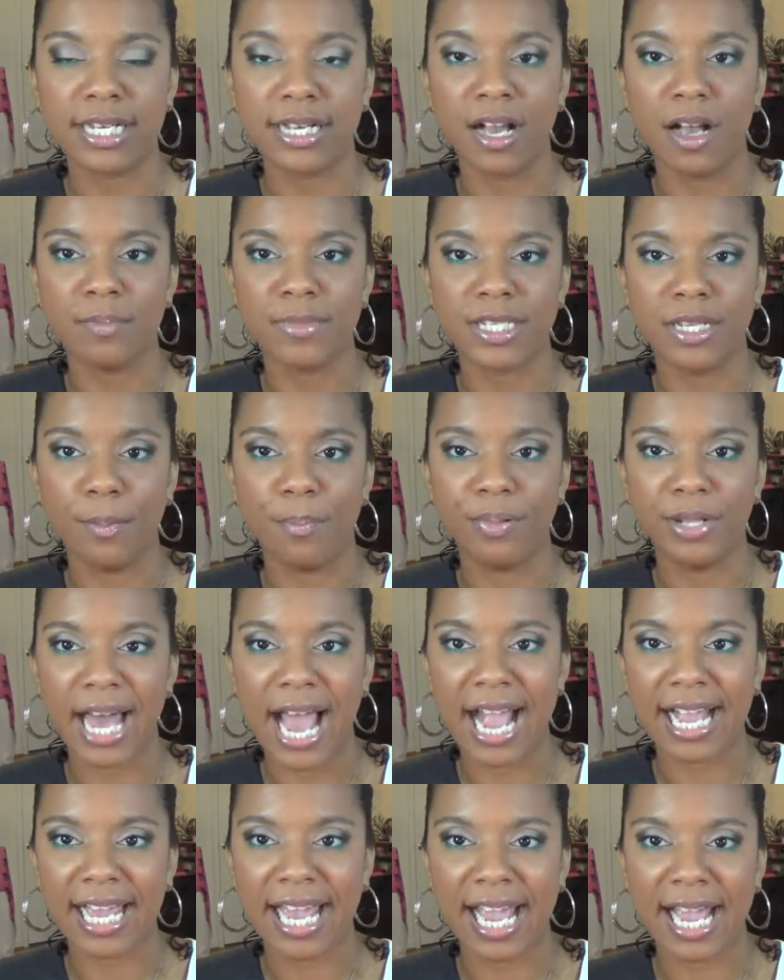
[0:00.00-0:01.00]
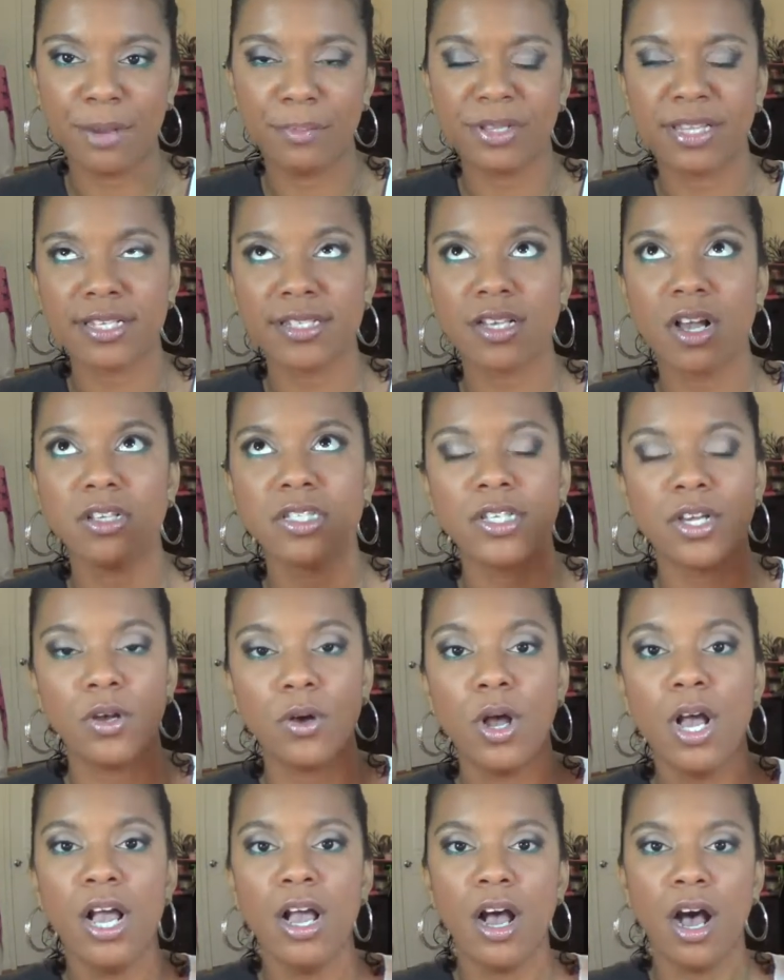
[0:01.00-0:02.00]
It comes in a black can, but there's
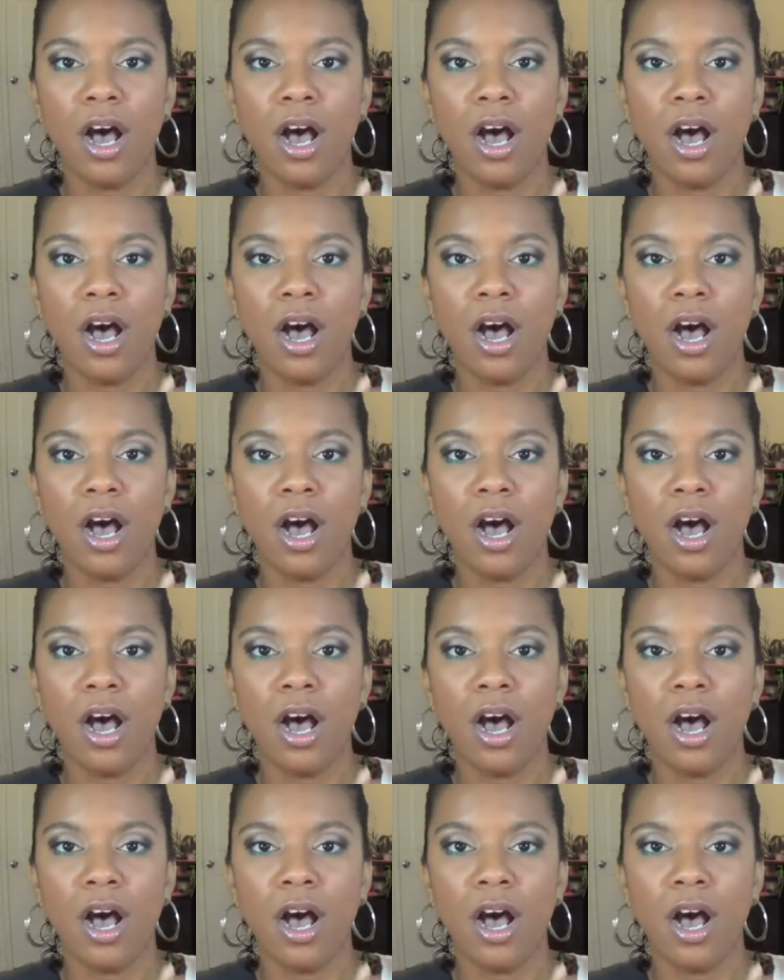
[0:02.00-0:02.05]
also